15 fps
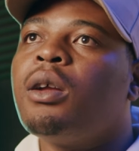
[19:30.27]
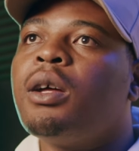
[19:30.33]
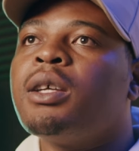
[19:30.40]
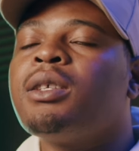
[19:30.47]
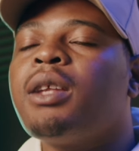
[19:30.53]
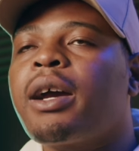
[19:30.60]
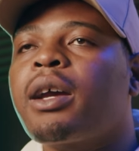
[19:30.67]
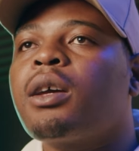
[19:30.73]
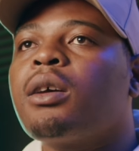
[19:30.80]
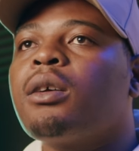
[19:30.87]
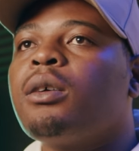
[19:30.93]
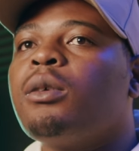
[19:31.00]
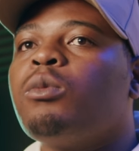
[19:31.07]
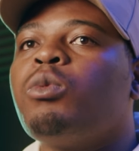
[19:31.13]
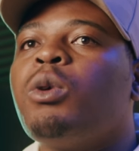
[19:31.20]

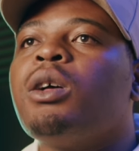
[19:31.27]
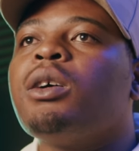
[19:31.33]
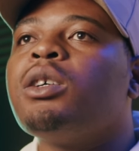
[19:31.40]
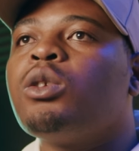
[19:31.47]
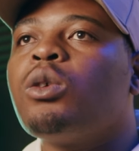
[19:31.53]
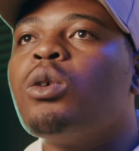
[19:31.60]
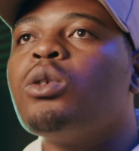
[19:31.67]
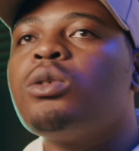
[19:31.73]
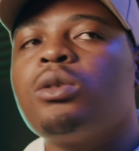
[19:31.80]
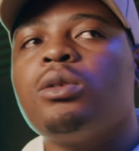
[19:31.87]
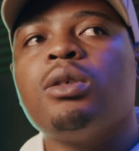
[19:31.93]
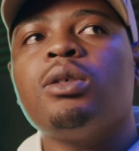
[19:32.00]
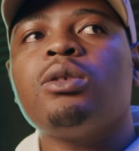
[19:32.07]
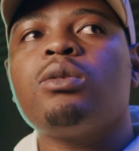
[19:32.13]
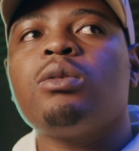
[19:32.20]
it goes
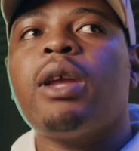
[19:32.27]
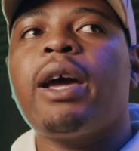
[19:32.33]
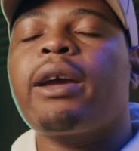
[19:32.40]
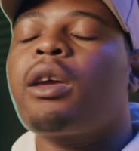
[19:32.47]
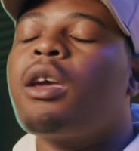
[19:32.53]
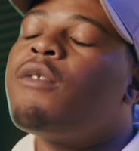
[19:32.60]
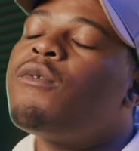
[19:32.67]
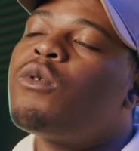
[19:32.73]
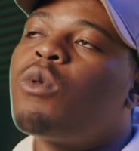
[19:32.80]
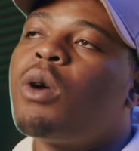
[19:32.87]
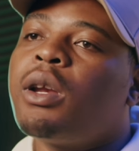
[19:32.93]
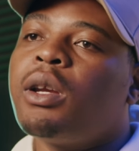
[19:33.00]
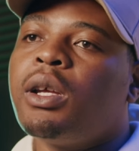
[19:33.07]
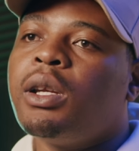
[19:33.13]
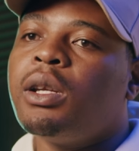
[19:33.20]
into like
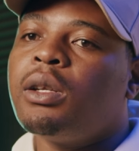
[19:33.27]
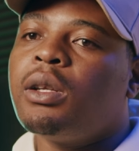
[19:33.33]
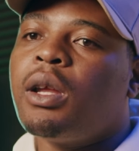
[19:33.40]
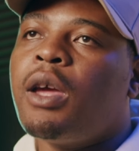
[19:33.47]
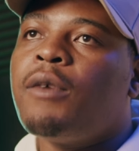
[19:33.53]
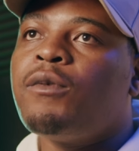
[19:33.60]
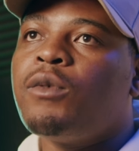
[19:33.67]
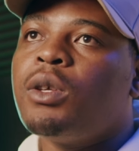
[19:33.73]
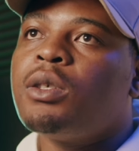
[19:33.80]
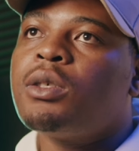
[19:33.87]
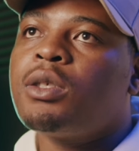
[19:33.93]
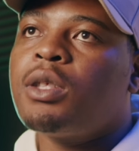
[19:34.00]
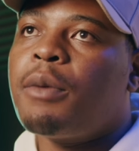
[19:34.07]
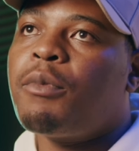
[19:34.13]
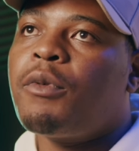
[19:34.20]
everyone and every
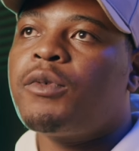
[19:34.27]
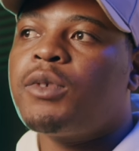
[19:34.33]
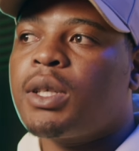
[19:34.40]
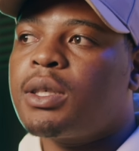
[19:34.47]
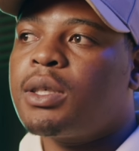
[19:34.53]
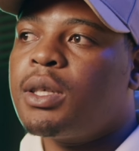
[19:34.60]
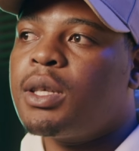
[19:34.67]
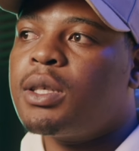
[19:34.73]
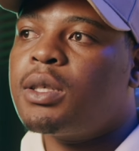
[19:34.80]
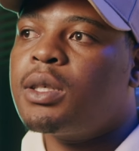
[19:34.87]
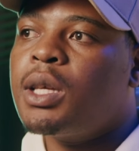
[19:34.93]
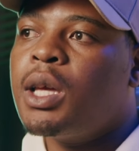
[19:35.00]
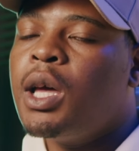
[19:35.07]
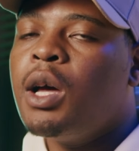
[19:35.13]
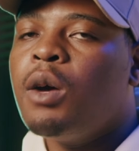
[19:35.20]
step of success.
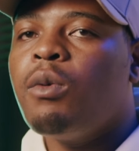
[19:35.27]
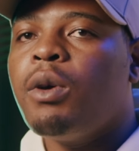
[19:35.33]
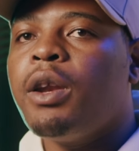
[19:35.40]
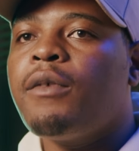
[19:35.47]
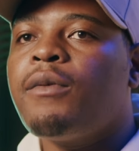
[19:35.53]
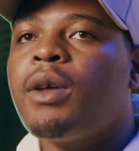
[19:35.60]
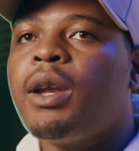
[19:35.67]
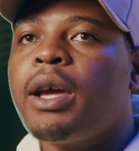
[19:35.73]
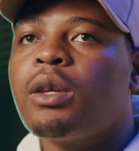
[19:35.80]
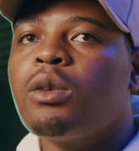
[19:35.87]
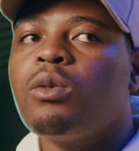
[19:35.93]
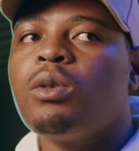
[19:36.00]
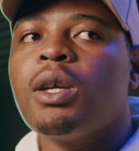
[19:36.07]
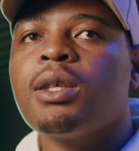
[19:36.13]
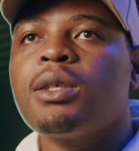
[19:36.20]
Whenever
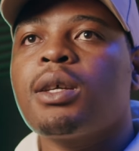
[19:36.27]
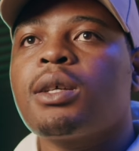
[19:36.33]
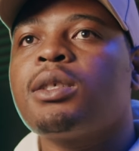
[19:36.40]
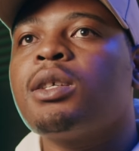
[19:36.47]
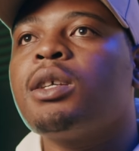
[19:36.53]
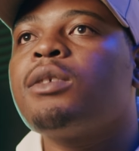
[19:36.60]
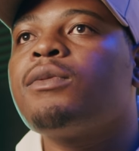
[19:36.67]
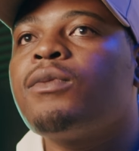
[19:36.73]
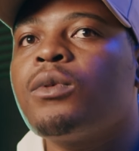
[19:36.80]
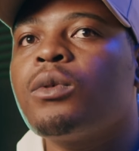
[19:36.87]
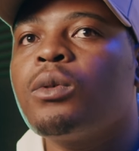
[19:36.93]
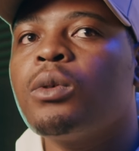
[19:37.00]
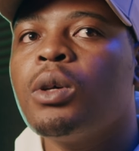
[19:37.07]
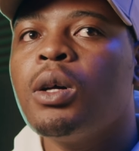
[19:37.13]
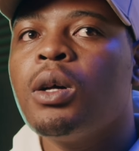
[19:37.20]
like you get
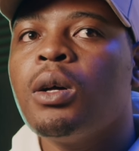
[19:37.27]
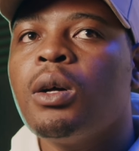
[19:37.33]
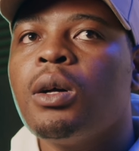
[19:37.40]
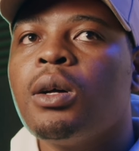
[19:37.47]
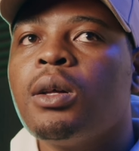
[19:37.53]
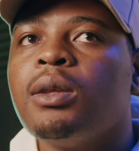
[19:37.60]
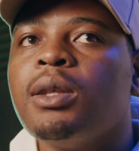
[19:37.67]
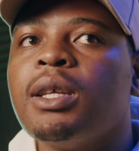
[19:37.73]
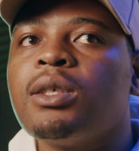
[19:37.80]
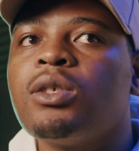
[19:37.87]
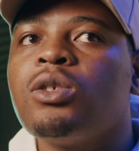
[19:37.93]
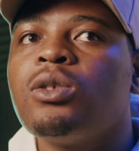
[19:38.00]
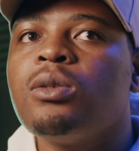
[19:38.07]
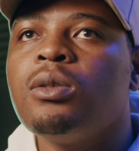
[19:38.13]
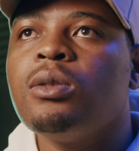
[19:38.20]
successful,
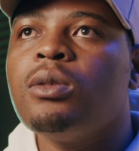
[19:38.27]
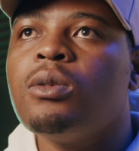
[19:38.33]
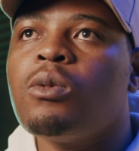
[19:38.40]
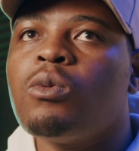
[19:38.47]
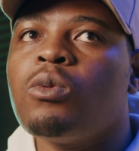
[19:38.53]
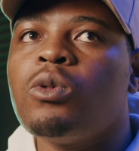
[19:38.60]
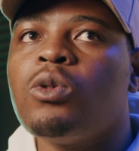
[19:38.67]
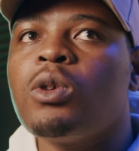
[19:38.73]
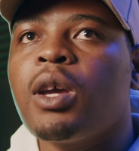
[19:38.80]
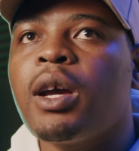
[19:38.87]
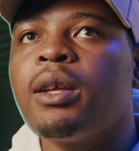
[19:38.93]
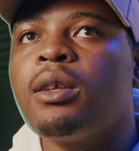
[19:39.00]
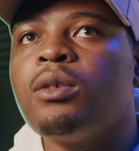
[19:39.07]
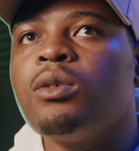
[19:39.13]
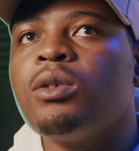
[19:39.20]

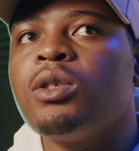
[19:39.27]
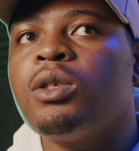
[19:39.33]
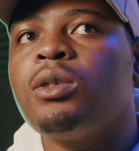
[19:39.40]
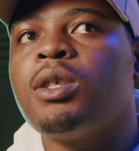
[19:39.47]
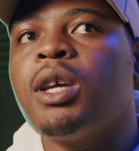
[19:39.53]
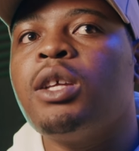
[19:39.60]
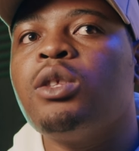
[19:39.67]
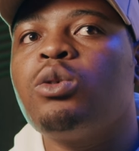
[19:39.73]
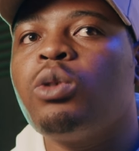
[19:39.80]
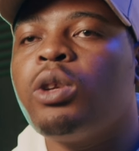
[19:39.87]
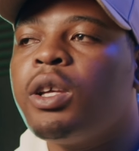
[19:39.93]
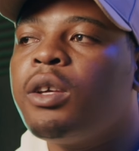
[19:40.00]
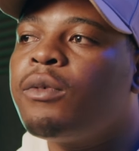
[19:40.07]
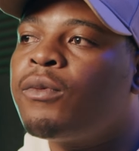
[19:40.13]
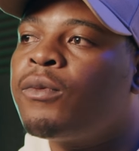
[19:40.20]
you tend to
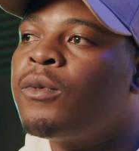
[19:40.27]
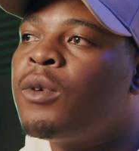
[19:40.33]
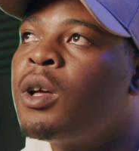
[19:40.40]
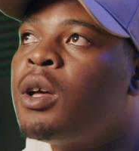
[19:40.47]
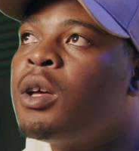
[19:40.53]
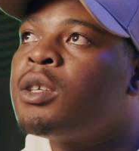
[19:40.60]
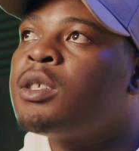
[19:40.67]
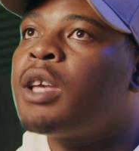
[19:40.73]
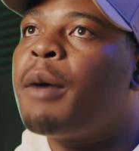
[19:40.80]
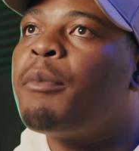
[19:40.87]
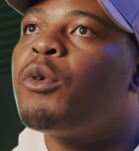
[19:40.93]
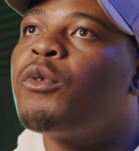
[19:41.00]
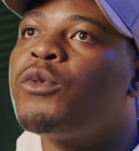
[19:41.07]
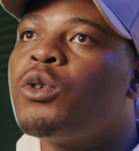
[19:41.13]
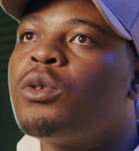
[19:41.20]
leave some
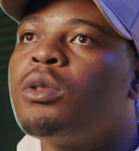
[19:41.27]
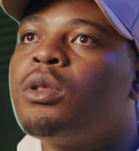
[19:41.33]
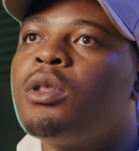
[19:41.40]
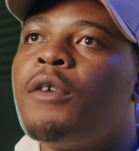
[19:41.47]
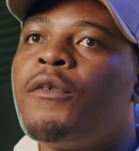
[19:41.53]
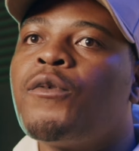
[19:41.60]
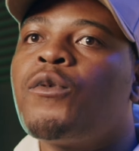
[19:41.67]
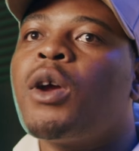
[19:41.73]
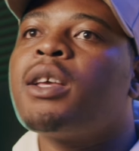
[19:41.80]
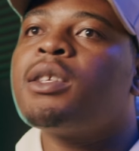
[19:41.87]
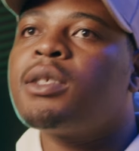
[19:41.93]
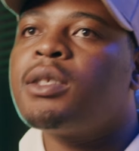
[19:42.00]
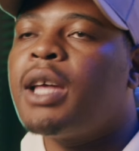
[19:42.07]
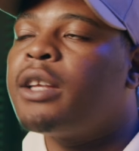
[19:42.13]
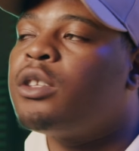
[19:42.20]
of the
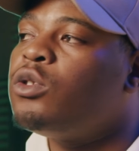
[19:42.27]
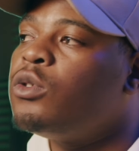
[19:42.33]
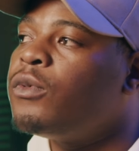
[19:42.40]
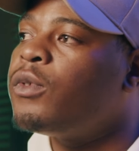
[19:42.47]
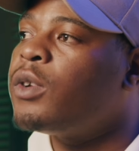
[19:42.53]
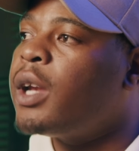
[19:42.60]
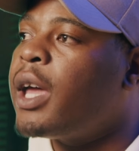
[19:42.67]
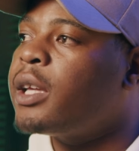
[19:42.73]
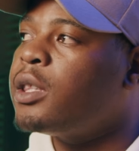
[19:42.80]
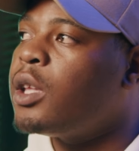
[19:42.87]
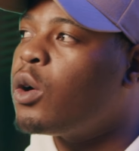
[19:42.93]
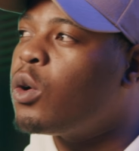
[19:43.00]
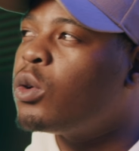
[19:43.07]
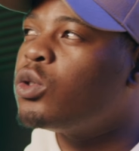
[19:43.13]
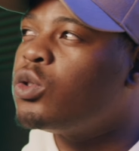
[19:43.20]
friends that you feel like they
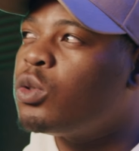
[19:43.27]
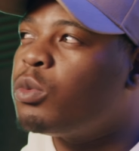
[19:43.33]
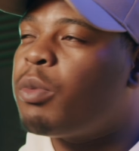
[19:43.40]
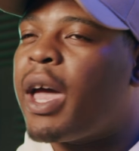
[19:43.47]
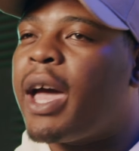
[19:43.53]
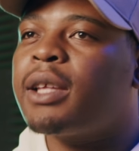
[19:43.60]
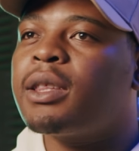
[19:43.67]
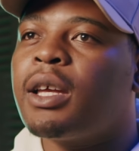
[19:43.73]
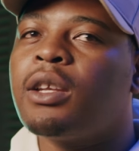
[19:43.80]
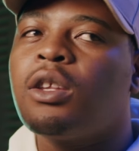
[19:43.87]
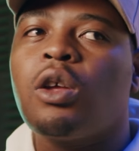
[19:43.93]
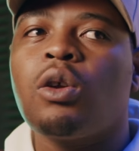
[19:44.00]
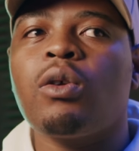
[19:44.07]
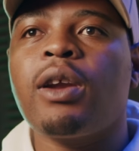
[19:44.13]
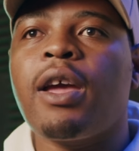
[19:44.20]
hold you back, that
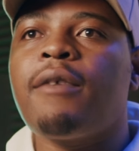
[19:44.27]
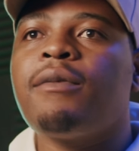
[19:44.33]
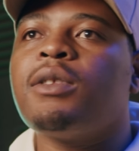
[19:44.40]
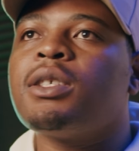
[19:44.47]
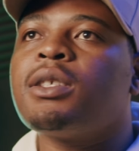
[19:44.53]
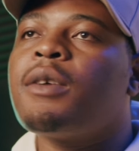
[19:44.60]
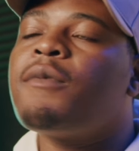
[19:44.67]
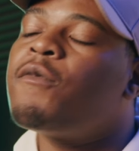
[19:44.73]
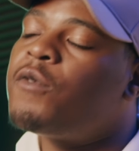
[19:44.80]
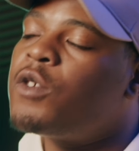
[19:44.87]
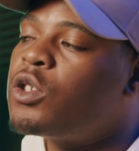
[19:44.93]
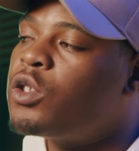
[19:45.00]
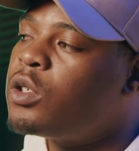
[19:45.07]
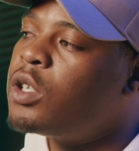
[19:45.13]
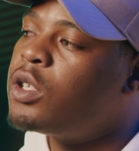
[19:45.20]
they don't have the same
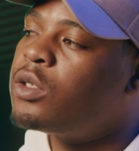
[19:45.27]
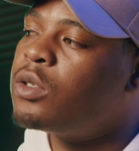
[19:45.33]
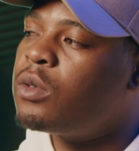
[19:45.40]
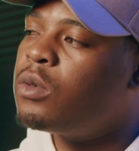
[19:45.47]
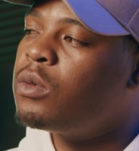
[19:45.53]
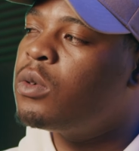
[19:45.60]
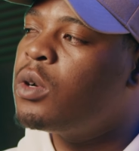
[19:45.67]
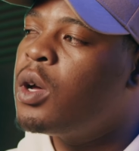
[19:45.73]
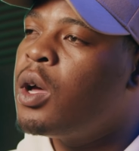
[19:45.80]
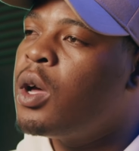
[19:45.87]
vision as you.